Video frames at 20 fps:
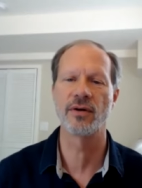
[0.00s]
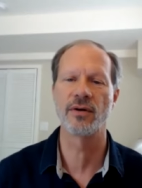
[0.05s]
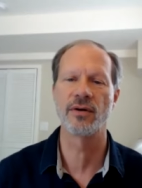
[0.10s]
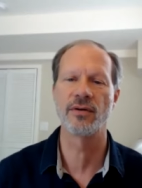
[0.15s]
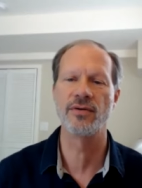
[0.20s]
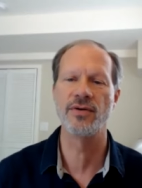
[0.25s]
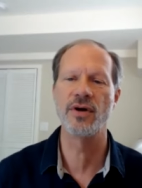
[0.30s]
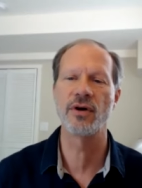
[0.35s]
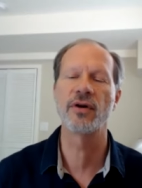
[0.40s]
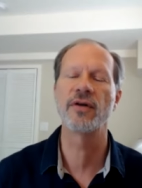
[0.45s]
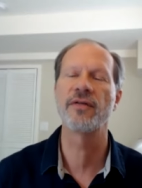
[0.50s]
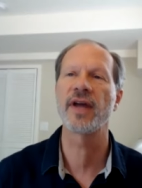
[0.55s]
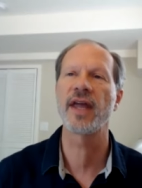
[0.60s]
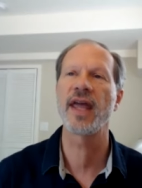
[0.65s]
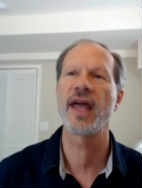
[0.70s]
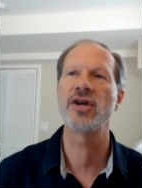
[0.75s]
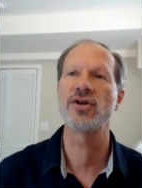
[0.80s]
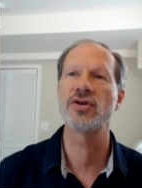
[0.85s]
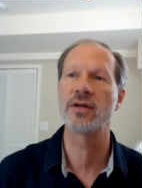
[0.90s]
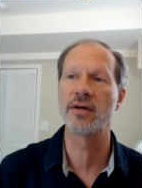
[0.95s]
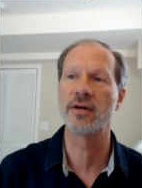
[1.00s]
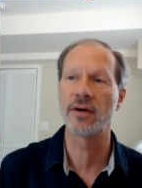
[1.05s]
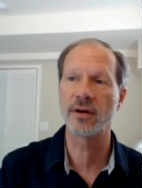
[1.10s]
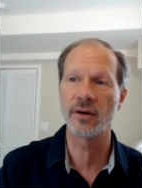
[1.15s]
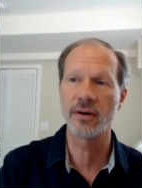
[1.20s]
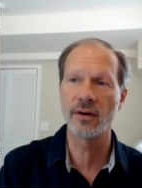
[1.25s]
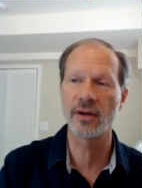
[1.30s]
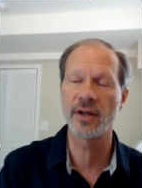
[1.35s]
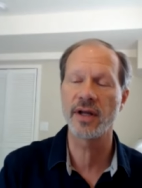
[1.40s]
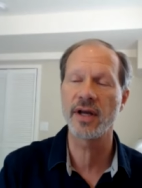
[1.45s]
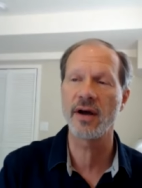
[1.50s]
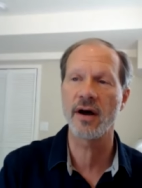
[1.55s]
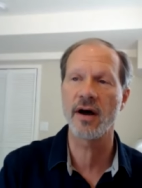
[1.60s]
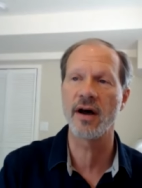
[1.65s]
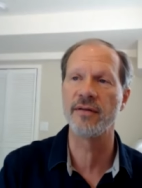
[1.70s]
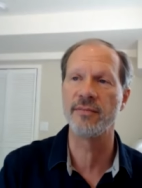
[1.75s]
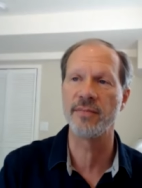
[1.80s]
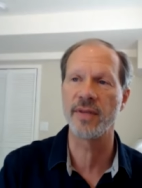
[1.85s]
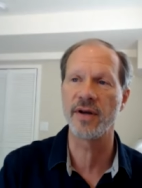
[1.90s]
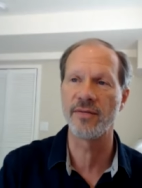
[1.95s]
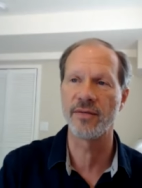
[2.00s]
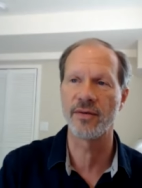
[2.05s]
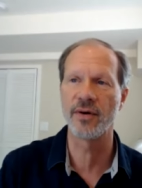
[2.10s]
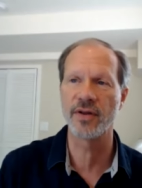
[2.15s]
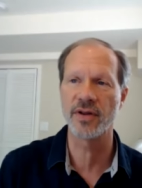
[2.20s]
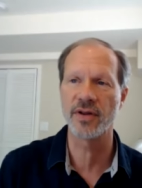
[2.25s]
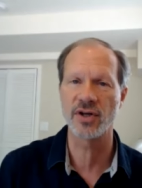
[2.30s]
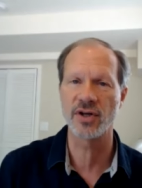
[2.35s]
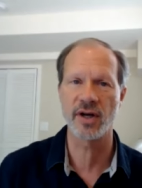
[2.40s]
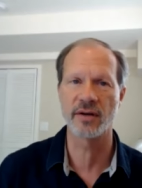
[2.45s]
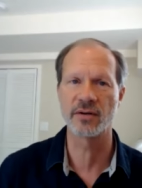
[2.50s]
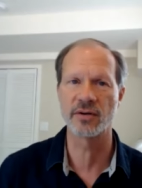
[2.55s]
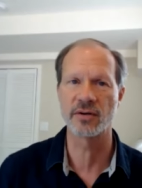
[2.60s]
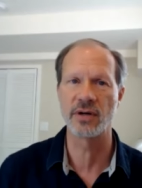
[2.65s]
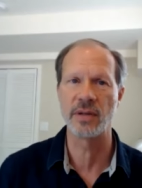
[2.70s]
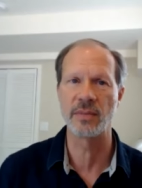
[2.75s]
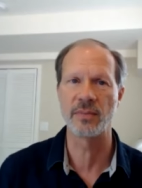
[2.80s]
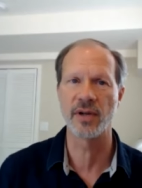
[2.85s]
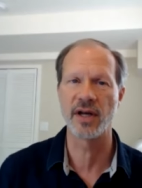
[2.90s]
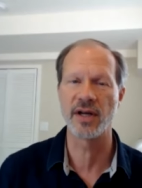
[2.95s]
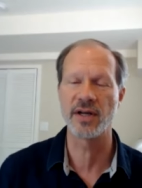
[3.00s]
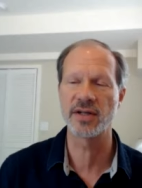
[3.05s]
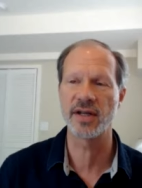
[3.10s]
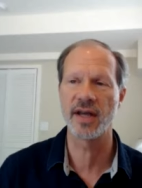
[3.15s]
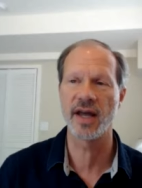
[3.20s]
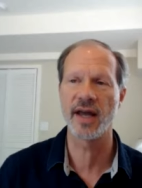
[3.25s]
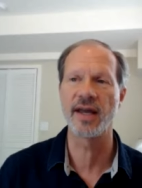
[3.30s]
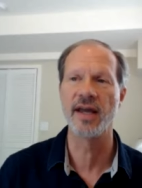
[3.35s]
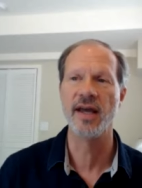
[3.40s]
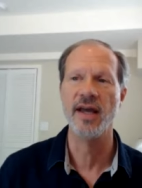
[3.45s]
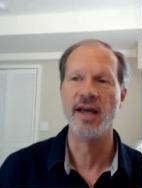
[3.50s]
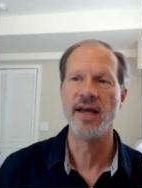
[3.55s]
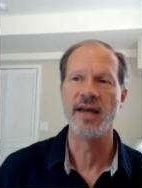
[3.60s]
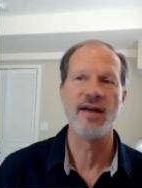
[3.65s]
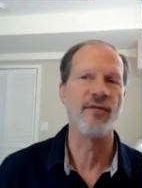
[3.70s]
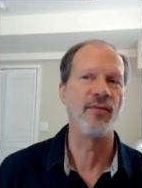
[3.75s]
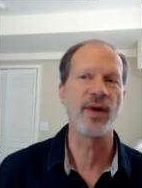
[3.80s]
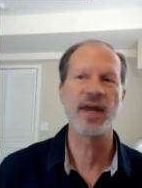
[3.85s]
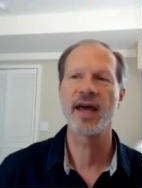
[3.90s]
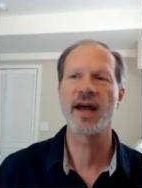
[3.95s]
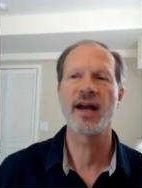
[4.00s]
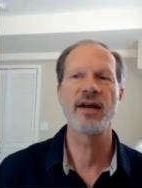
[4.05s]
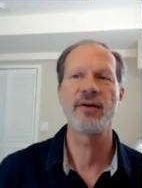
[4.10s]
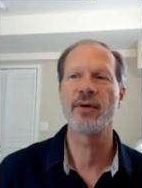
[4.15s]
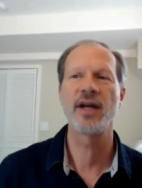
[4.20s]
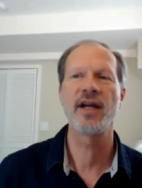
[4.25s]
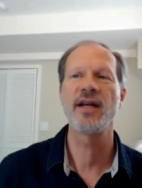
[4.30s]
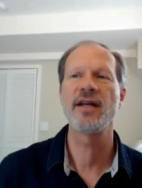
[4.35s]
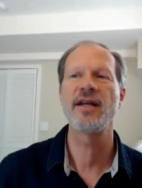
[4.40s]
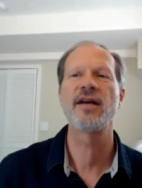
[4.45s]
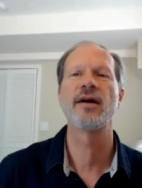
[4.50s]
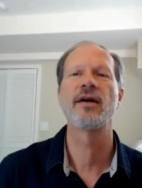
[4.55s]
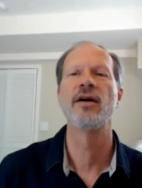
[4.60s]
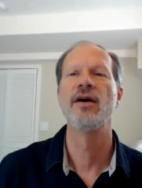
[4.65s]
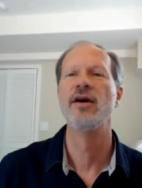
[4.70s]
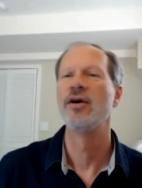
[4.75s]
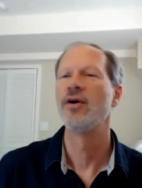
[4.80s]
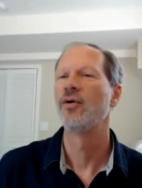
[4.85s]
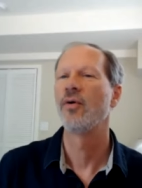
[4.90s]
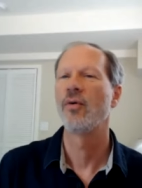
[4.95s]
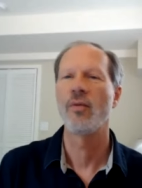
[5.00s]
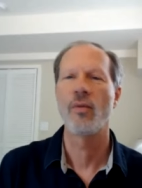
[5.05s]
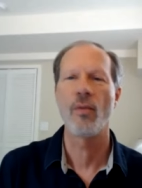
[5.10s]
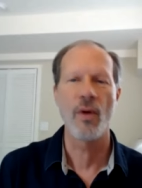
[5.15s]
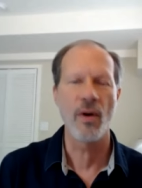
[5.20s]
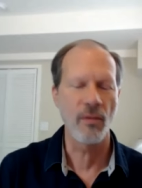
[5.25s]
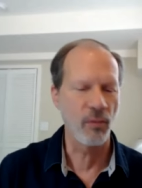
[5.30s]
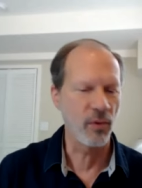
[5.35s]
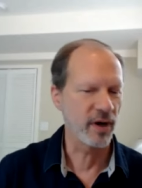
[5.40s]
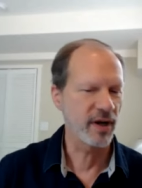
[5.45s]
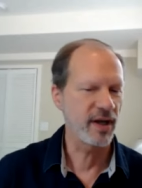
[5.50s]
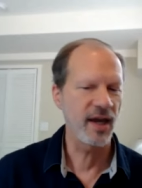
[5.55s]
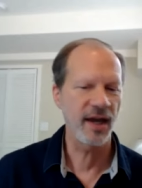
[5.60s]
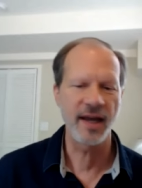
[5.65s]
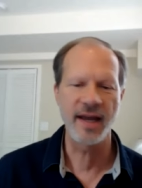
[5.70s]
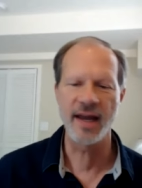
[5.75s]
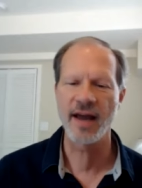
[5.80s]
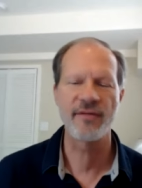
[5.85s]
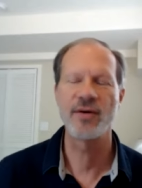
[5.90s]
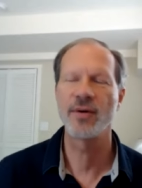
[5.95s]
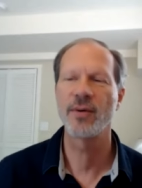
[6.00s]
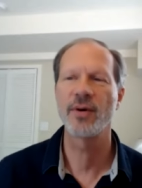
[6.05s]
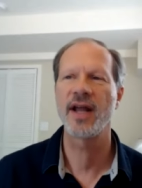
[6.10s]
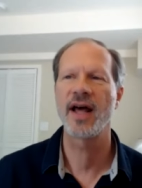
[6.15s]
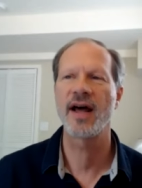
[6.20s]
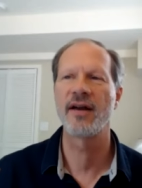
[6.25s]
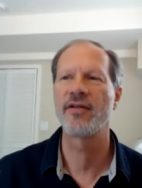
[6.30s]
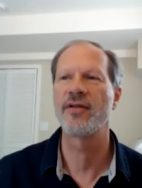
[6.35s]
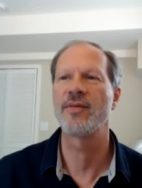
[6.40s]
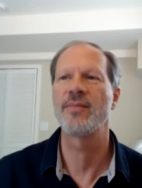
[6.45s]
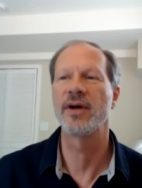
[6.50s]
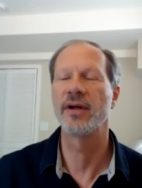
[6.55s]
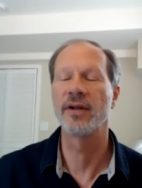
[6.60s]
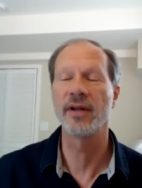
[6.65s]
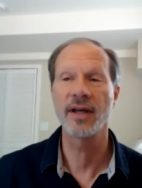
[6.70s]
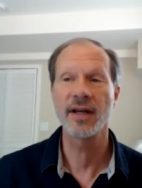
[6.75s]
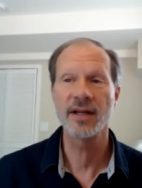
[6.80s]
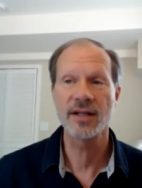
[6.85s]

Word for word: notification early on before the shelter in place saying if we get anyone in here we're kicking everyone out of the building.